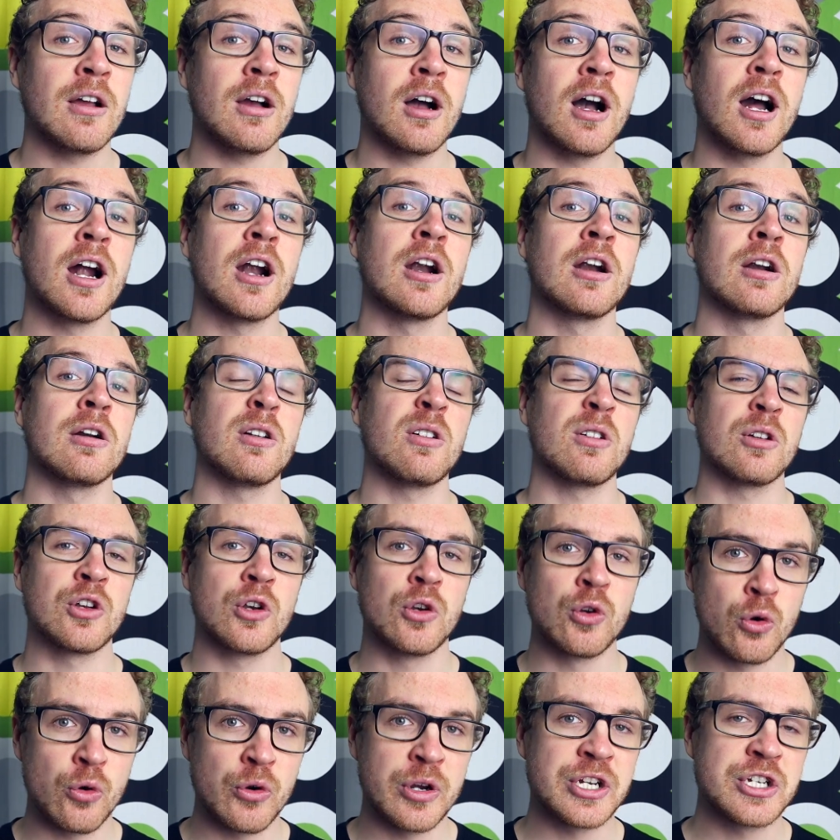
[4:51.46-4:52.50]
are
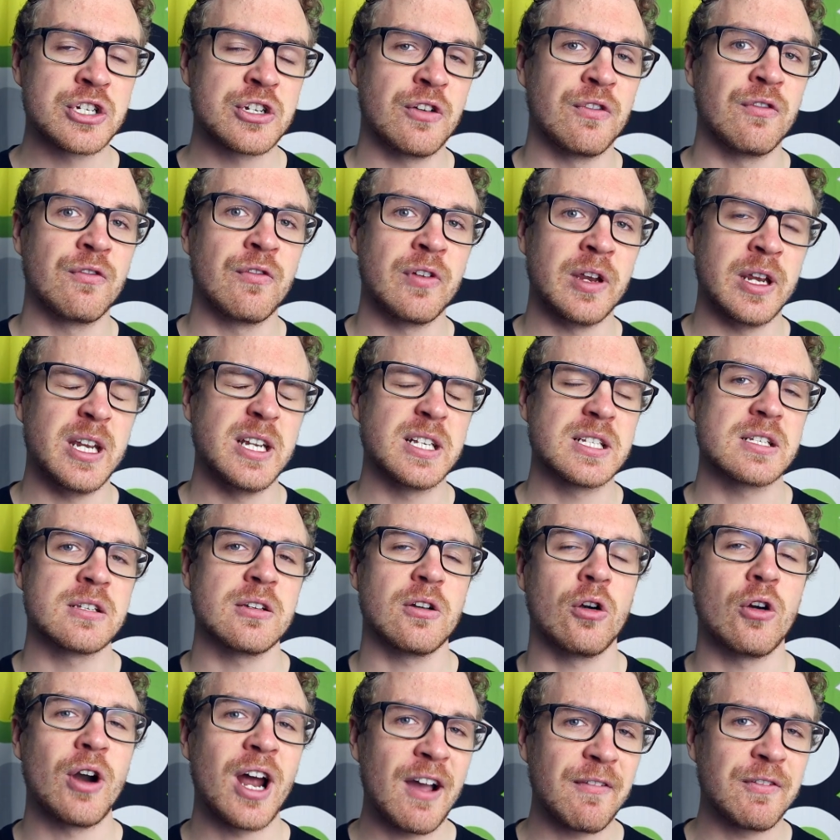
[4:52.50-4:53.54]
tuition fees
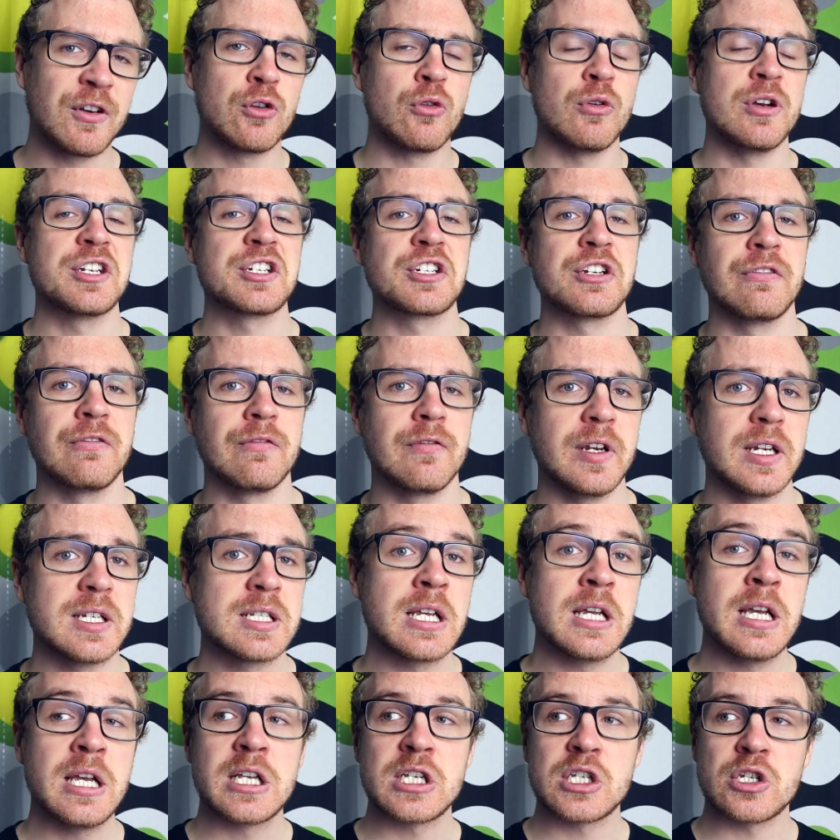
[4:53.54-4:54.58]
or have tuition fees.
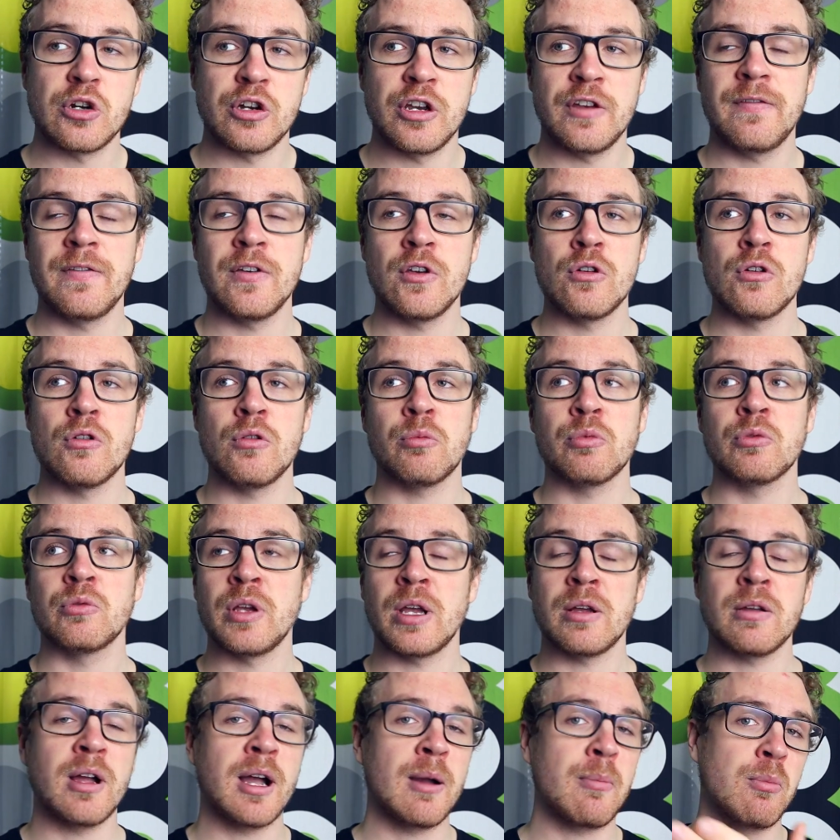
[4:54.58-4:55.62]
So if you
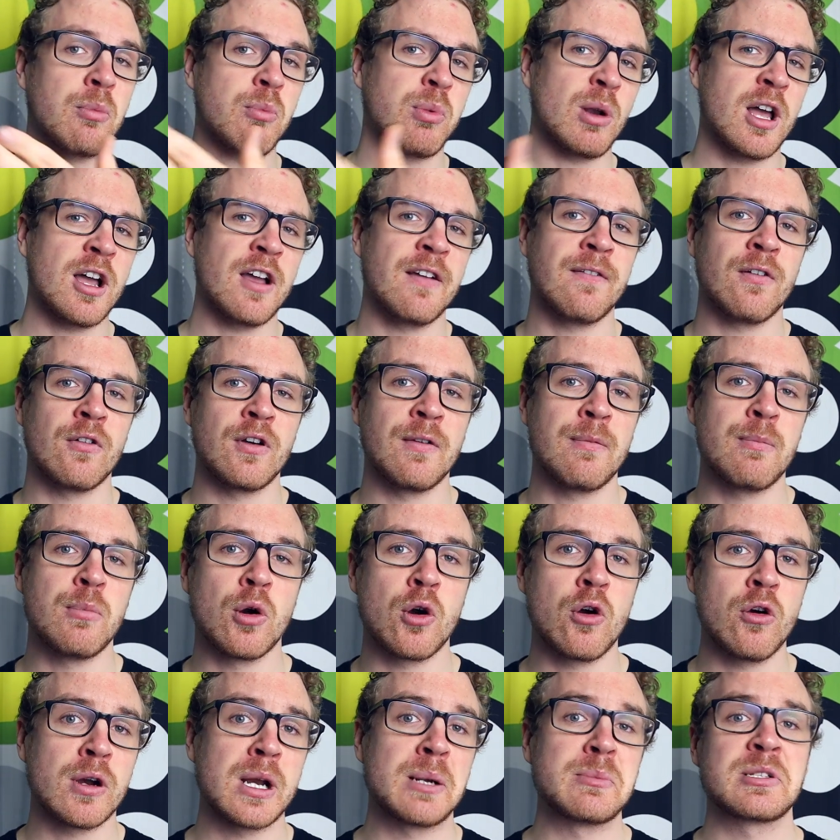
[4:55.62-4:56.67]
apply for a
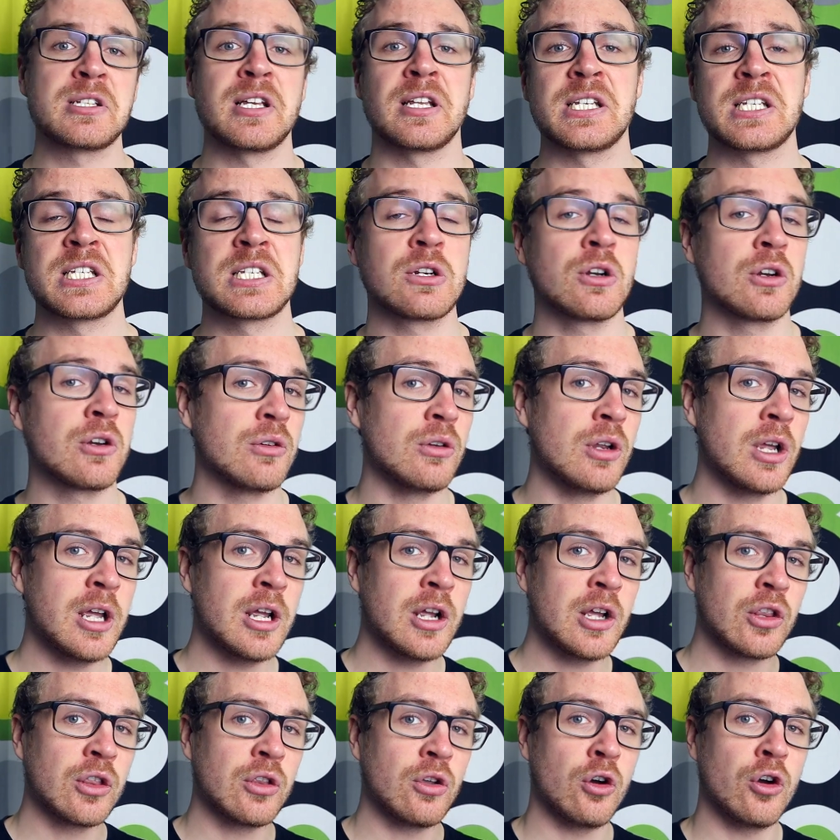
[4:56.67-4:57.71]
program that is
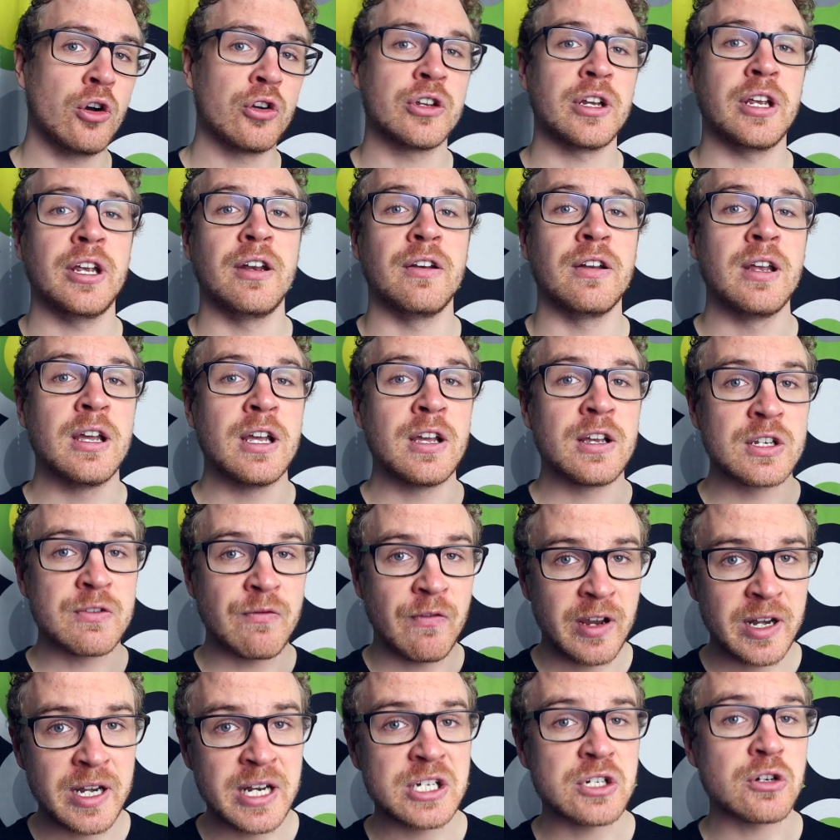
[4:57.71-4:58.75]
taught in
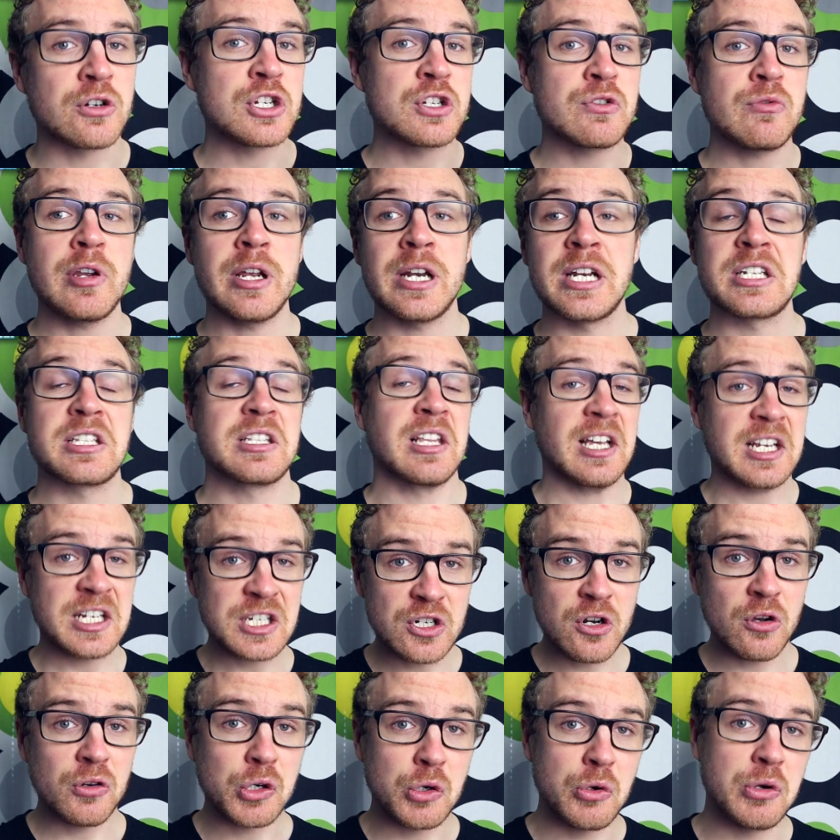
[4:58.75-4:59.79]
Finnish or Swedish,
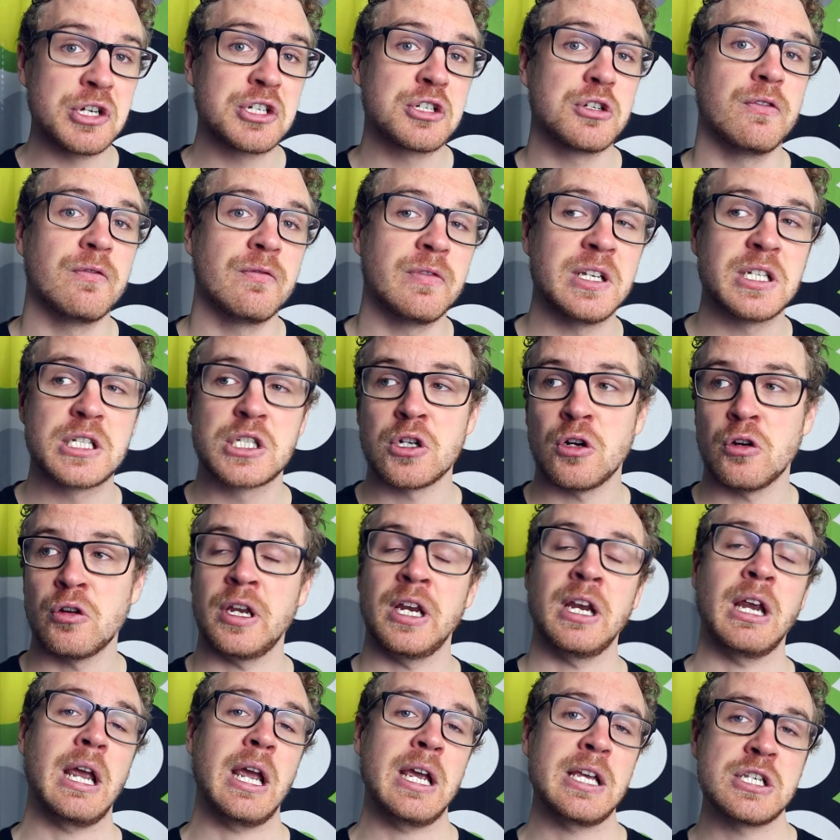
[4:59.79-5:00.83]
there's no tuition fees. So
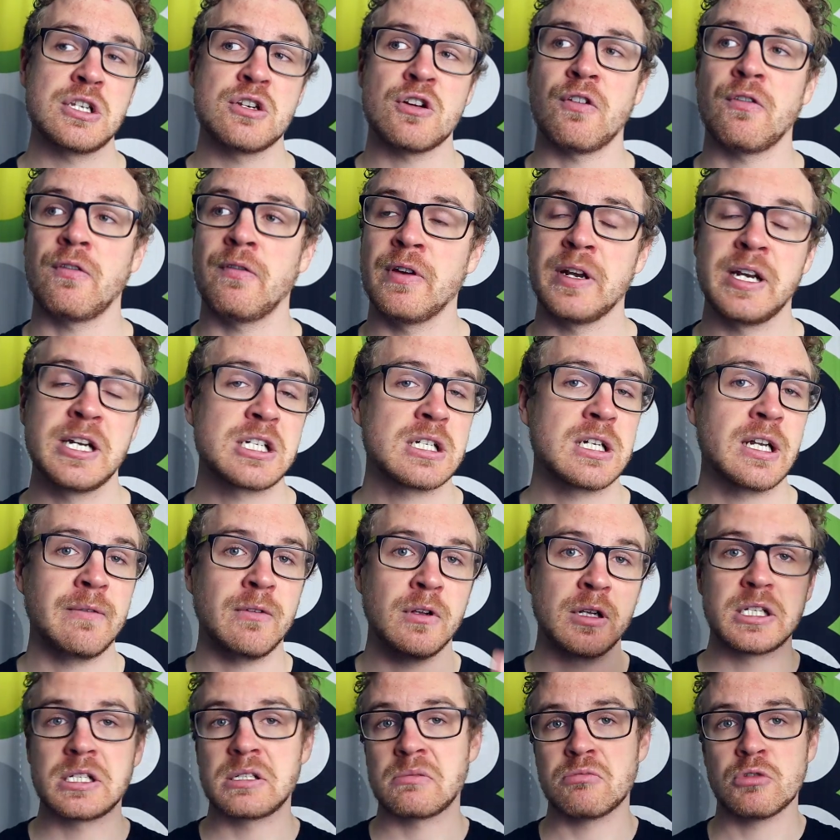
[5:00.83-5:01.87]
in case your Finnish
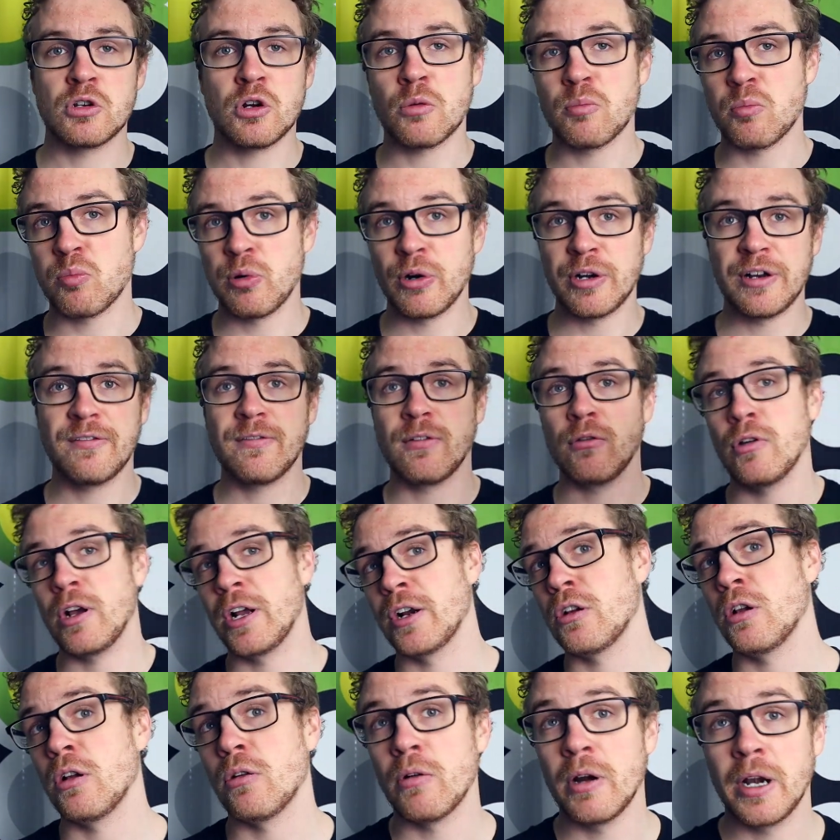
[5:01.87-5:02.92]
level is you're pretty
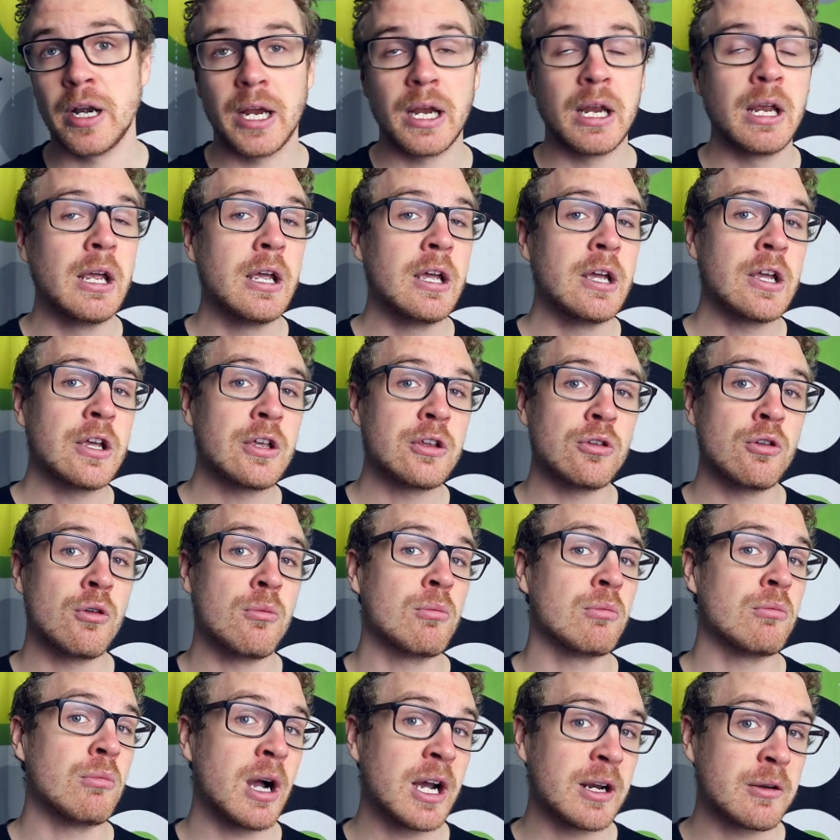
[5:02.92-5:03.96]
fluent already, you
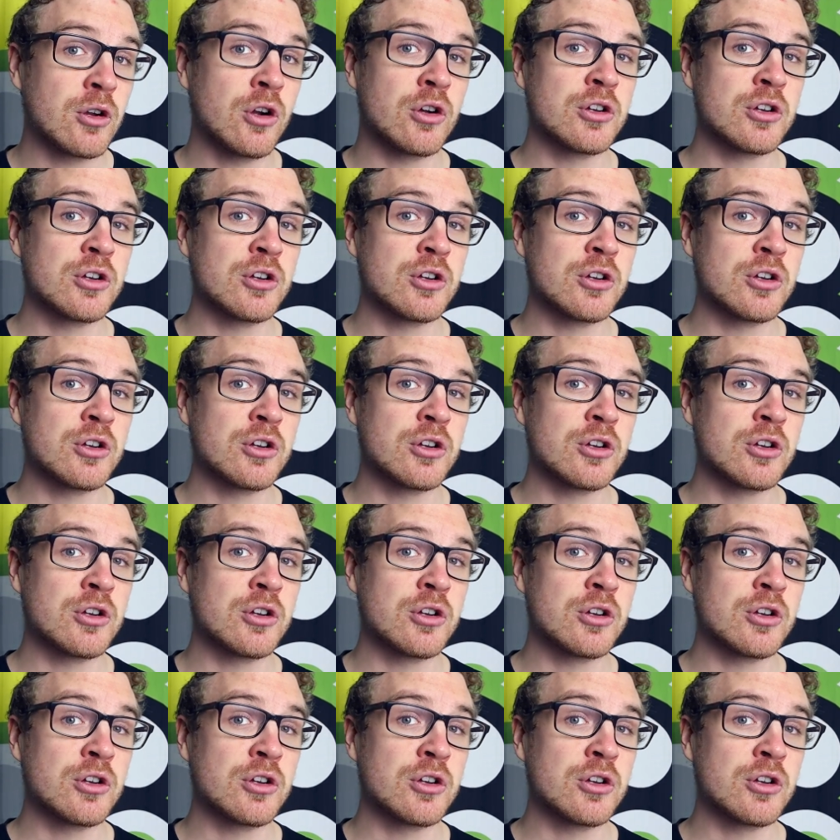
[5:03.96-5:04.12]
might